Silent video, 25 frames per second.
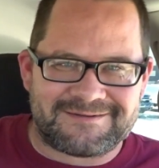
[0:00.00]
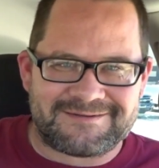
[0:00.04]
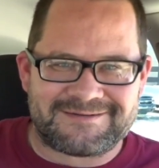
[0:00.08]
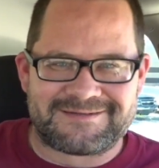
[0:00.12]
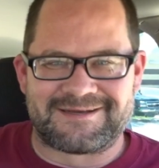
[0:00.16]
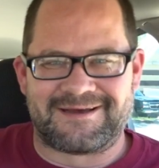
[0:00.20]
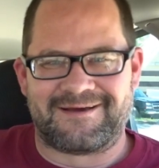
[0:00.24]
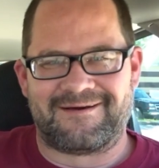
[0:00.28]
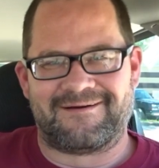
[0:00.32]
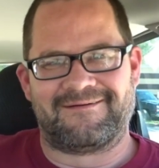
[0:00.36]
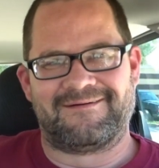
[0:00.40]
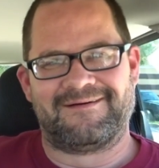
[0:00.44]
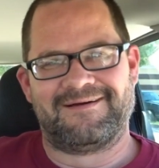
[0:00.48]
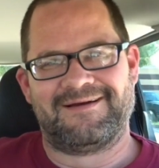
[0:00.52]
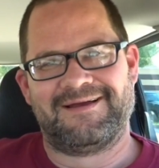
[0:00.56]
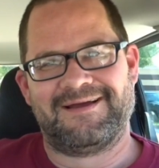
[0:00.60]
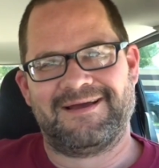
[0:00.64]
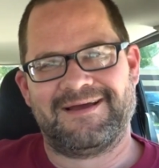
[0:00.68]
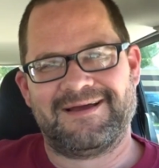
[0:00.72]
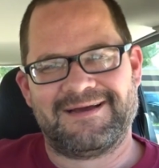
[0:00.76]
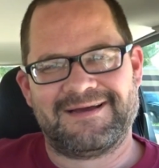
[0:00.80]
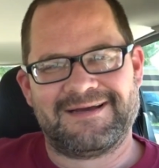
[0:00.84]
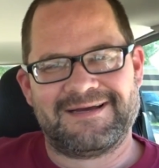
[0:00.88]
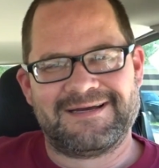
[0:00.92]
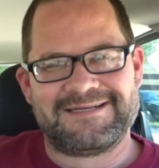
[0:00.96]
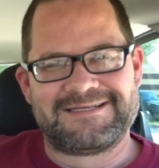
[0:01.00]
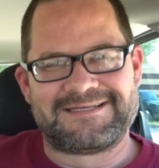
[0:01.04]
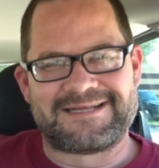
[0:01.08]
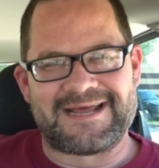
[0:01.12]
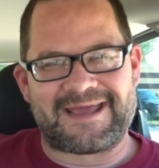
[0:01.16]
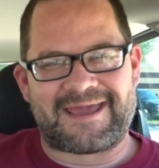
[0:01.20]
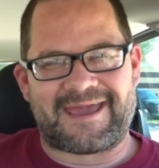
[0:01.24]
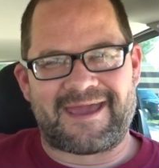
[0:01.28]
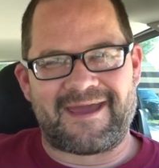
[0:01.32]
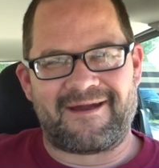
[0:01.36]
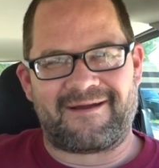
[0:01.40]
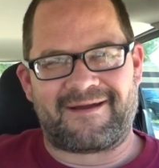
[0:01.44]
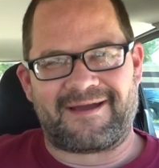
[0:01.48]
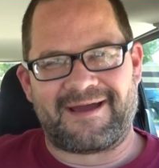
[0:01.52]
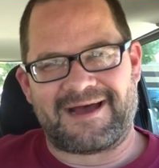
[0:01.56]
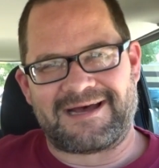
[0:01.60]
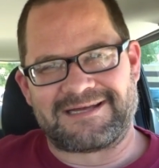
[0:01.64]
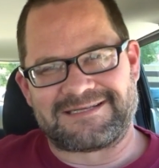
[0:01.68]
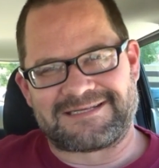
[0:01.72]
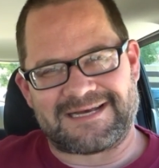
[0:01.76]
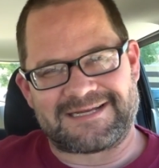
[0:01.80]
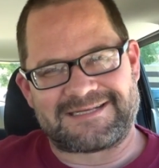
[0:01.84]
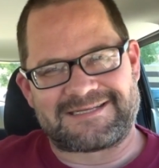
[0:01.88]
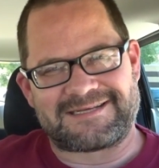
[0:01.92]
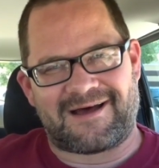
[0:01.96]
So take care,
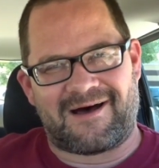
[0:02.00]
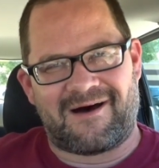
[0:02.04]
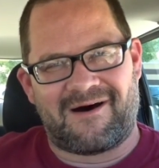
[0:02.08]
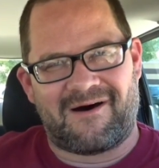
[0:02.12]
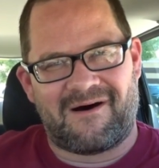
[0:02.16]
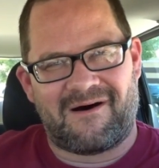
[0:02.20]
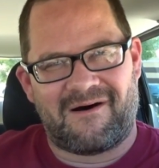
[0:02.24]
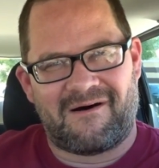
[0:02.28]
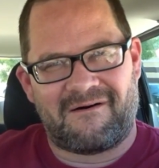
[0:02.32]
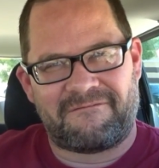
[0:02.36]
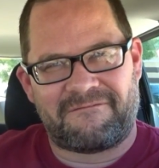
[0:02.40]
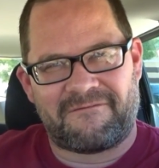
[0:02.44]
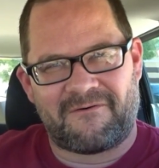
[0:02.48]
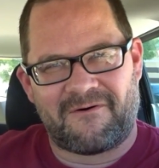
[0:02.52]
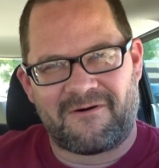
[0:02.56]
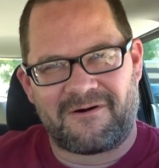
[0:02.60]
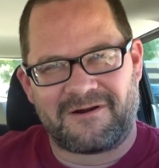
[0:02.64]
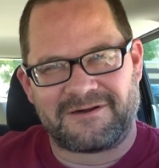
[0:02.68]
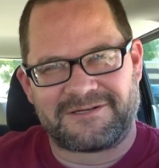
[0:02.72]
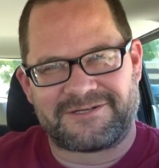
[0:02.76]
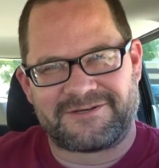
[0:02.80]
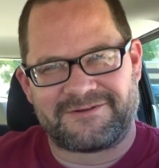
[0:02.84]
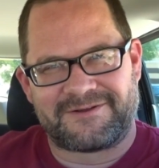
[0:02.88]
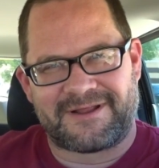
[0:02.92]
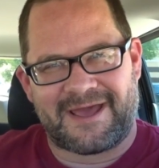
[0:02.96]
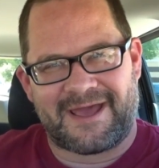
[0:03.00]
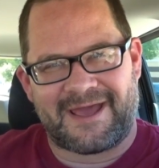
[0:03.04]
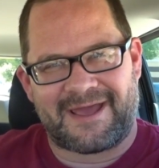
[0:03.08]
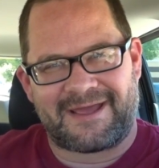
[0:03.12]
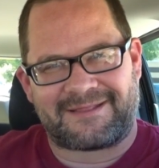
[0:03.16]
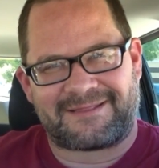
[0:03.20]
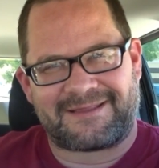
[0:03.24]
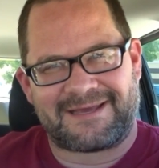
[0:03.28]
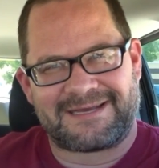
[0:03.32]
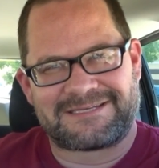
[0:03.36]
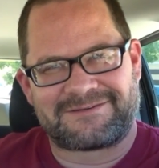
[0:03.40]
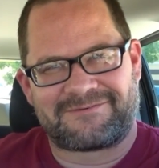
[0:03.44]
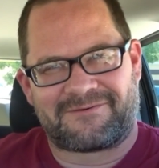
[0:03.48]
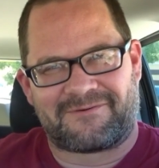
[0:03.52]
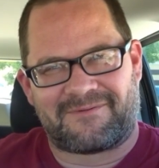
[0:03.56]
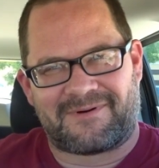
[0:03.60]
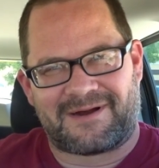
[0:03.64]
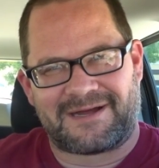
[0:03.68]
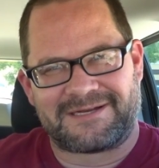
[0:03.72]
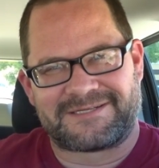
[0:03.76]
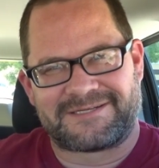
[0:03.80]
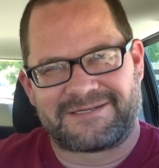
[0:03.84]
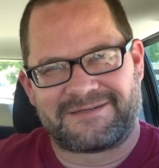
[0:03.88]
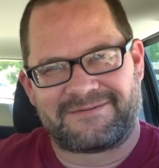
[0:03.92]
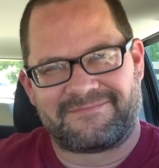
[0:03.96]
guys. That's all for today. Thanks for
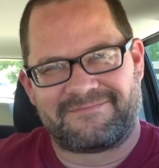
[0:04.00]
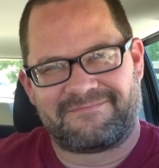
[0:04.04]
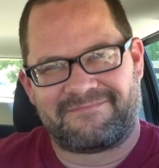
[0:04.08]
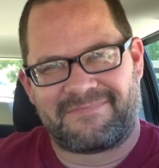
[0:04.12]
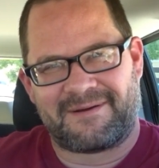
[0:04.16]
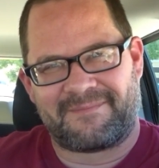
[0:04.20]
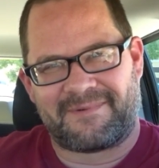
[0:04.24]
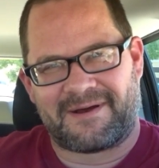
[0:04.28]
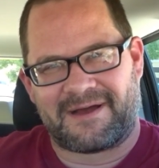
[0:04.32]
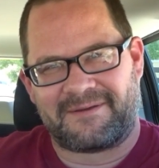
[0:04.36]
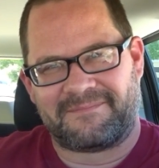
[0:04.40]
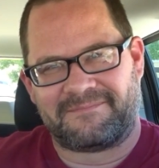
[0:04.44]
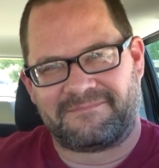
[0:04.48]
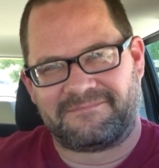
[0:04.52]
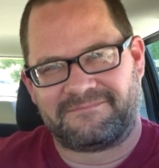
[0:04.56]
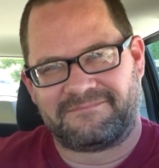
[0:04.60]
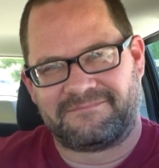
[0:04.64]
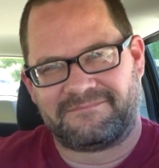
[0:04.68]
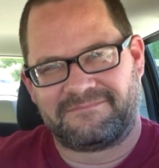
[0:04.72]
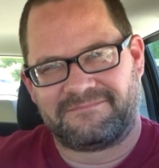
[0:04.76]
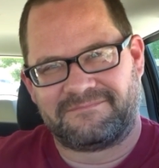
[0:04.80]
watching. Bye-bye.